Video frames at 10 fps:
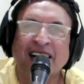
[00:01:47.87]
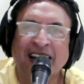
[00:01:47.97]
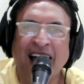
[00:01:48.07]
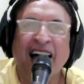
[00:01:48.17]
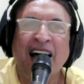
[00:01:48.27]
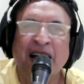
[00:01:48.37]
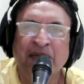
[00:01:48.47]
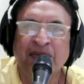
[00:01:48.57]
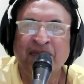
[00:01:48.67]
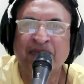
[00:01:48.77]

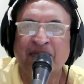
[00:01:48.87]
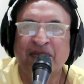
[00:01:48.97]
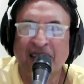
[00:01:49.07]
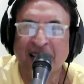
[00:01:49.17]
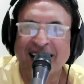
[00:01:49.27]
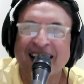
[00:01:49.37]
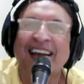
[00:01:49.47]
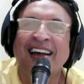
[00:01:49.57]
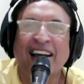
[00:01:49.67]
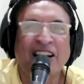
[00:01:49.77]
Come,
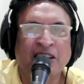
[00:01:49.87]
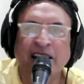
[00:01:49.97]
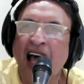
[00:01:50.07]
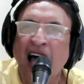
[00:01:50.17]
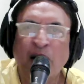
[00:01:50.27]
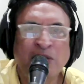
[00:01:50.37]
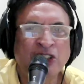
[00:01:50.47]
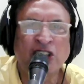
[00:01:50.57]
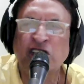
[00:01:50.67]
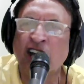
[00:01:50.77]
now is
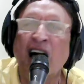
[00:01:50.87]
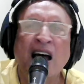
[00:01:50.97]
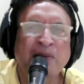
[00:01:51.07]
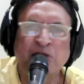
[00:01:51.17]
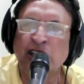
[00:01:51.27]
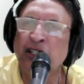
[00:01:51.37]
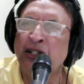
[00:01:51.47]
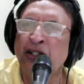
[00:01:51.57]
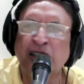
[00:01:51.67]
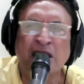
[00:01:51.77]
the time
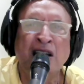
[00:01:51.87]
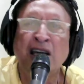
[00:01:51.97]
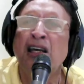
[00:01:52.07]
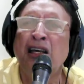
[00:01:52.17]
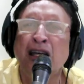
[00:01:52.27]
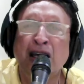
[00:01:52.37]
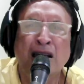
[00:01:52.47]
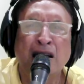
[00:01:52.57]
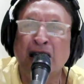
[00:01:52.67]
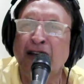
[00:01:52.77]
to
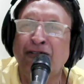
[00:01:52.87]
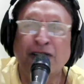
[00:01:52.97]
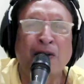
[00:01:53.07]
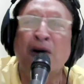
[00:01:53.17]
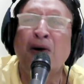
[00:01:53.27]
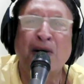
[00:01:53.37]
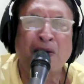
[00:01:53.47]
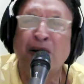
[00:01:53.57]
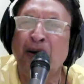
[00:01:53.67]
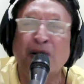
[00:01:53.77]
give your
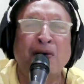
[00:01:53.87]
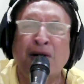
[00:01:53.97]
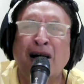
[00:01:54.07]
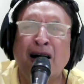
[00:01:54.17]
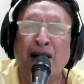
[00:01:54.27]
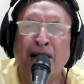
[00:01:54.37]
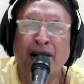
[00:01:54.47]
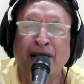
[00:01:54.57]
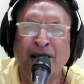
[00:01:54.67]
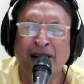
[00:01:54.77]

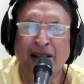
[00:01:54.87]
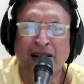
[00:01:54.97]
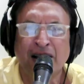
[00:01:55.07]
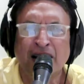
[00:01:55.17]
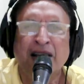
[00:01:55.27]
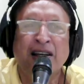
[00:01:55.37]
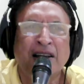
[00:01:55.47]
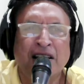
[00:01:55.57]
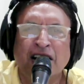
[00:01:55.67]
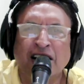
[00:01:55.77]
heart.
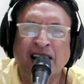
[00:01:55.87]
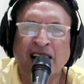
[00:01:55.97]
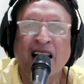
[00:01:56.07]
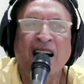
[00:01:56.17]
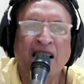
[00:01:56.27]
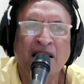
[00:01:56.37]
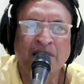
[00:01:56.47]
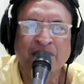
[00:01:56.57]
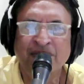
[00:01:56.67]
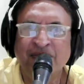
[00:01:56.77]

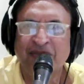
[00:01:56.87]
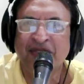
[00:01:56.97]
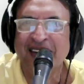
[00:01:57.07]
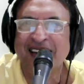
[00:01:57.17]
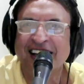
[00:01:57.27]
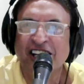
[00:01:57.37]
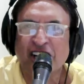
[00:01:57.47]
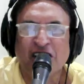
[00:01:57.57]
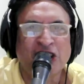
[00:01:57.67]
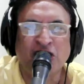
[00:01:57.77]
Come,
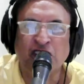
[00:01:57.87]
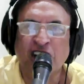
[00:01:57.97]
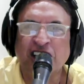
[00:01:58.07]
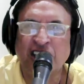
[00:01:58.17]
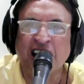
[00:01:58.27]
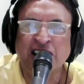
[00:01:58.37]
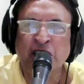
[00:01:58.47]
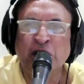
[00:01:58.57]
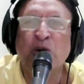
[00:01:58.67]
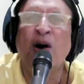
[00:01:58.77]
just as
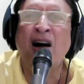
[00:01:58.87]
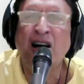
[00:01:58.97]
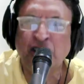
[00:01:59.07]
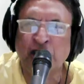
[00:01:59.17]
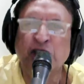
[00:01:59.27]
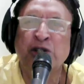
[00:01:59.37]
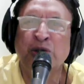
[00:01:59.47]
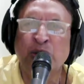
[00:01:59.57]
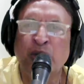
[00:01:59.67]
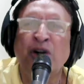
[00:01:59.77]
you want
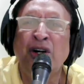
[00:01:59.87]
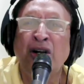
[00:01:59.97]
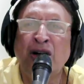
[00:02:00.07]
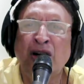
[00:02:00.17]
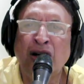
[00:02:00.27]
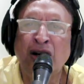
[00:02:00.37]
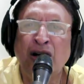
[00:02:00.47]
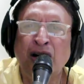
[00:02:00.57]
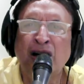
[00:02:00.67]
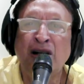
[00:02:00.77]
to
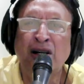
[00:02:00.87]
worship.